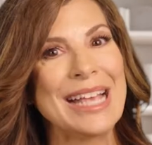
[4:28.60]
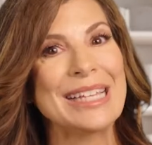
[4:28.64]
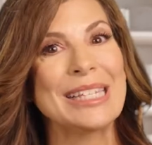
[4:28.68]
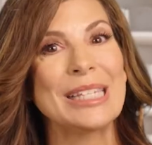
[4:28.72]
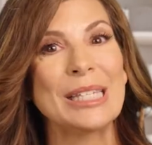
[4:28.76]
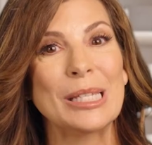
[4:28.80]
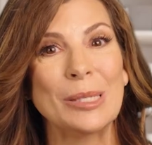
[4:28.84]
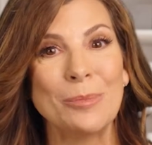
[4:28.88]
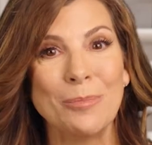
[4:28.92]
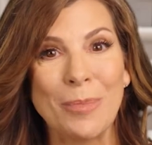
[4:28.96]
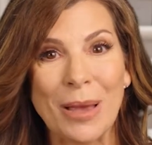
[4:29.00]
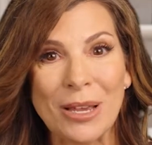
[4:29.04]

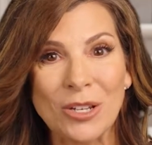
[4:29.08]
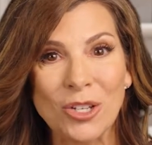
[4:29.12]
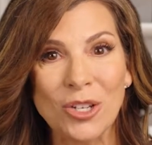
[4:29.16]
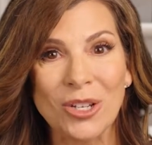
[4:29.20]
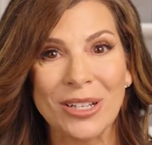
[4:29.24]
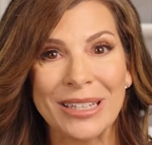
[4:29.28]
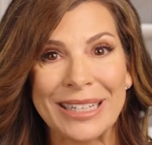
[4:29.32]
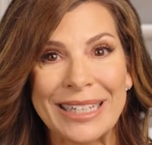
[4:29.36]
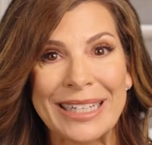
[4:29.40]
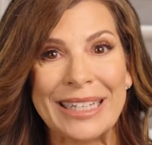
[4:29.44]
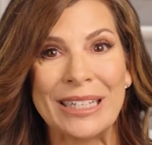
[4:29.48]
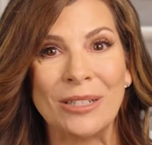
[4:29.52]

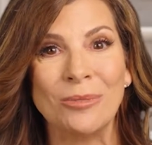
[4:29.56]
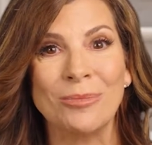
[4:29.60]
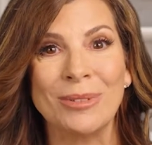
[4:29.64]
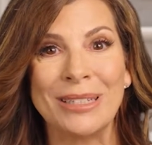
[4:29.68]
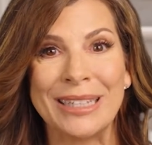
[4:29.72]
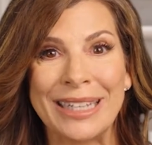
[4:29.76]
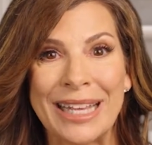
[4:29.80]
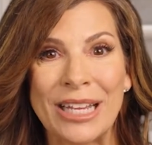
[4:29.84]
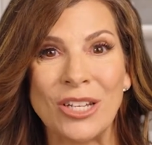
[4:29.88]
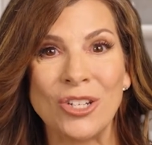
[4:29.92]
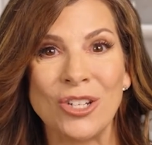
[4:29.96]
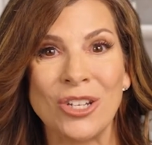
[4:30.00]
especially in
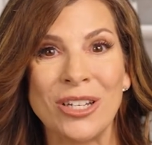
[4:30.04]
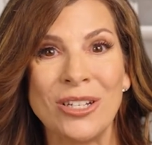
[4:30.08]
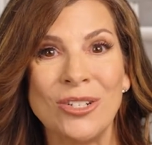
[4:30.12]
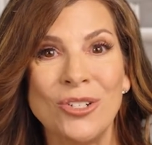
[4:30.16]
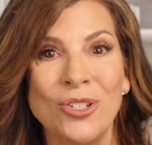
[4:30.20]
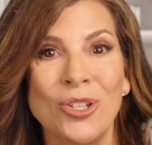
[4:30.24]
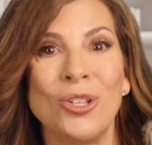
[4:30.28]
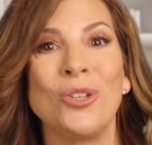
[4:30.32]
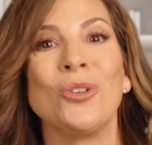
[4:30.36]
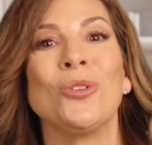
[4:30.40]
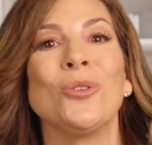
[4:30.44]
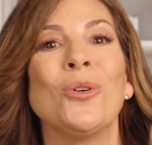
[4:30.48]
relation
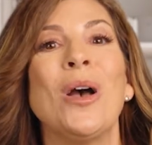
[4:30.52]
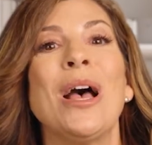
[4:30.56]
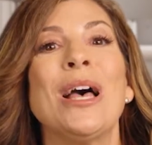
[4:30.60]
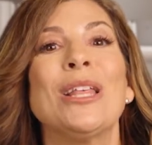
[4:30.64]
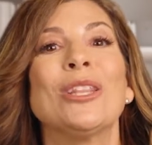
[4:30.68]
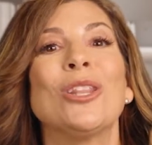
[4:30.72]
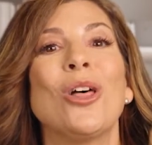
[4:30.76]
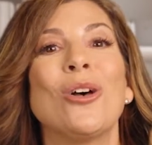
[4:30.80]
to